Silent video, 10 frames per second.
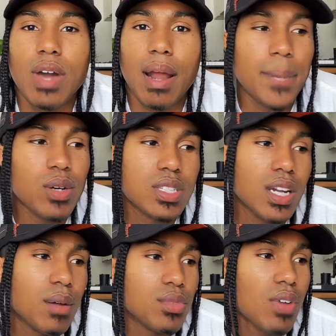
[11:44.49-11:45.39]
You gotta
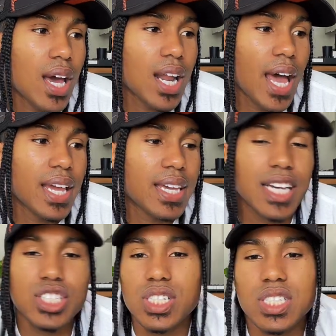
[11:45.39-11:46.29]
build it up. You gotta
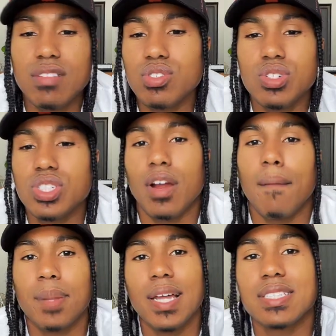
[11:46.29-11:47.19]
like get yourself to a
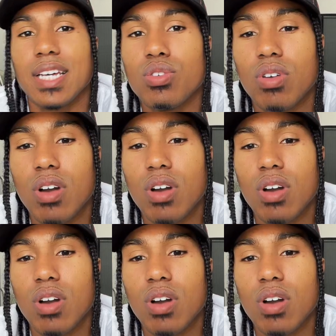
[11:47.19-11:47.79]
certain place that you.